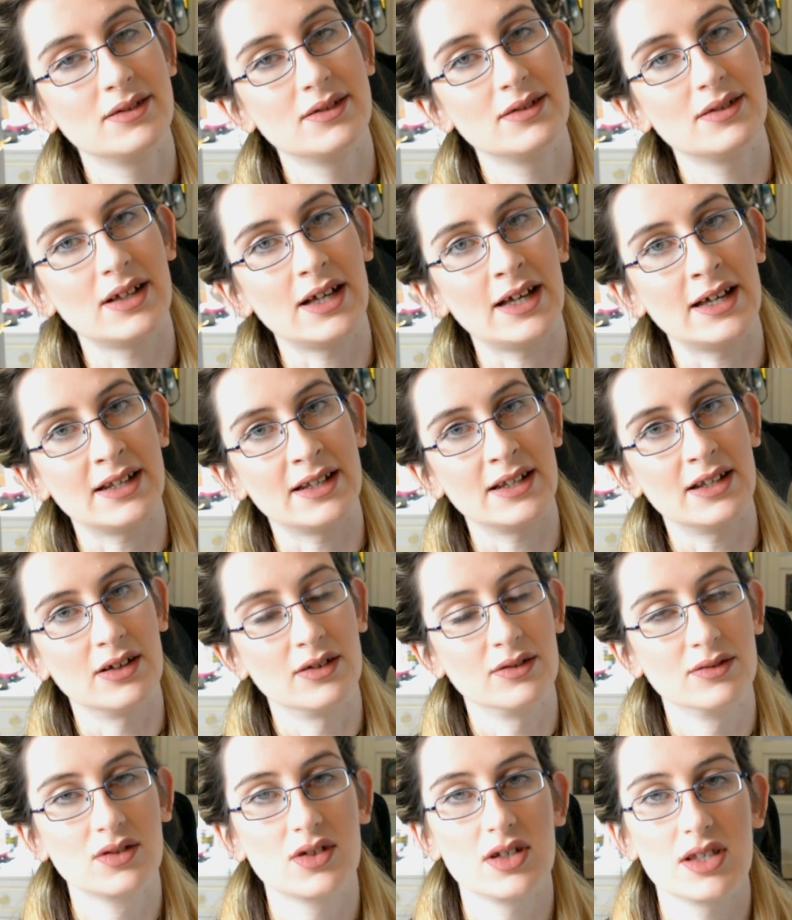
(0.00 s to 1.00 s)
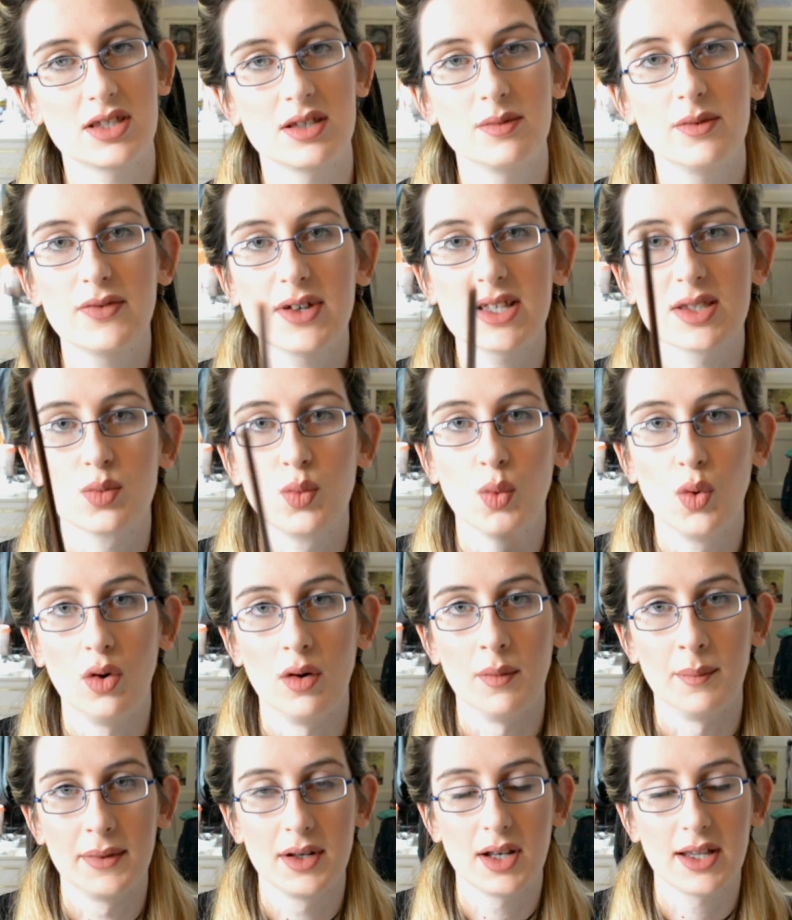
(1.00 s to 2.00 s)
I don't know, because some of it's
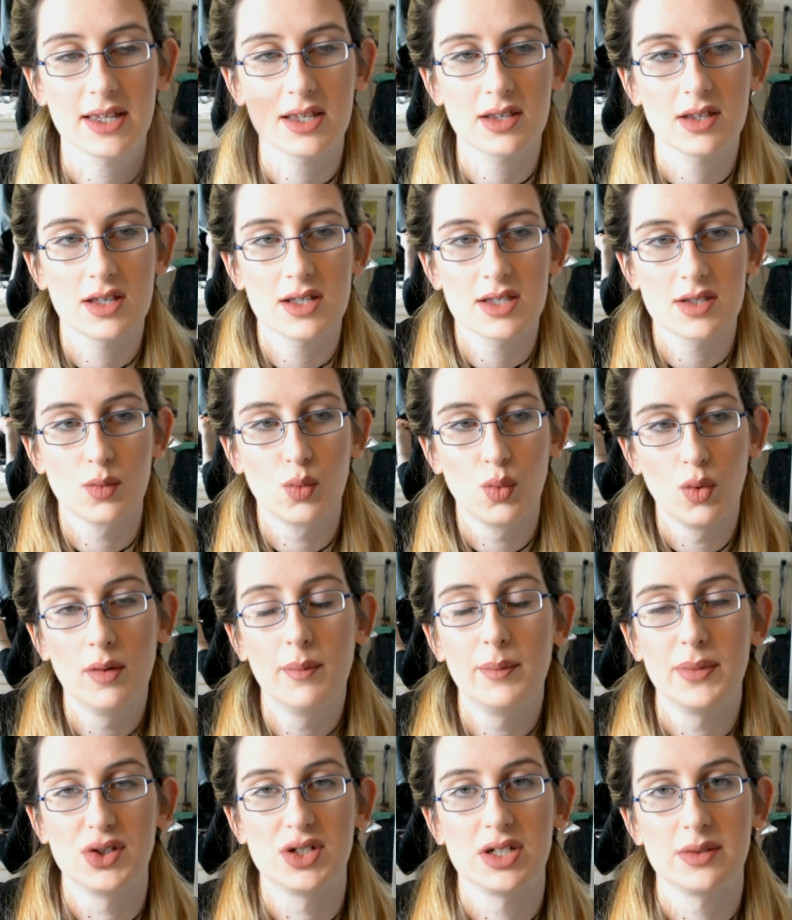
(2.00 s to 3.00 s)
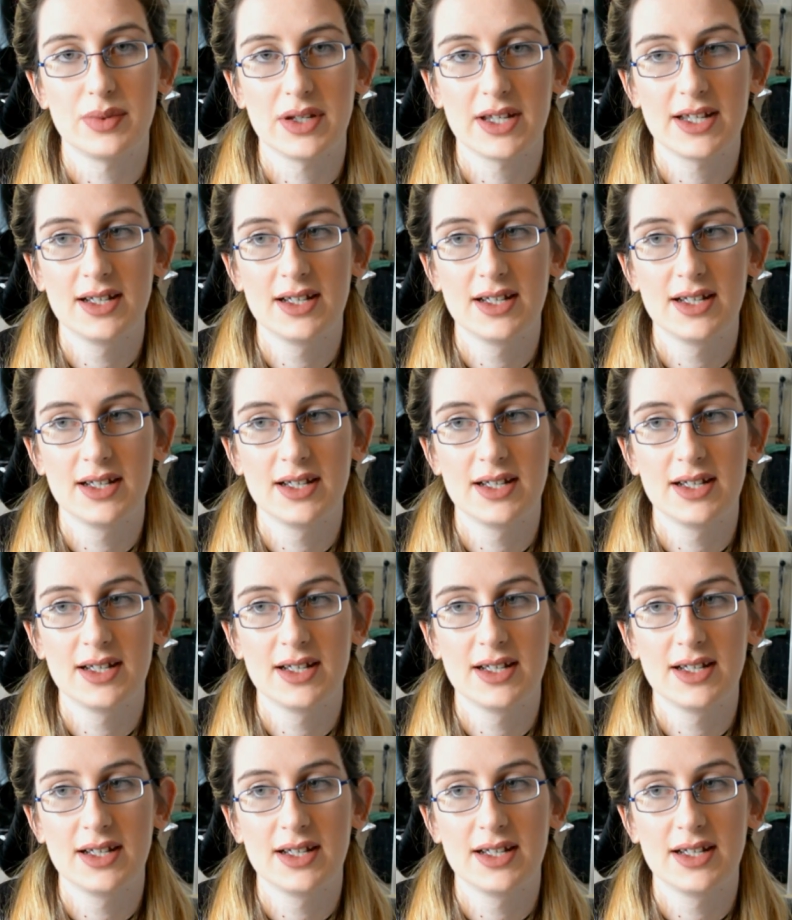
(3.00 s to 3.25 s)
warm, like it's a warm butterbeer.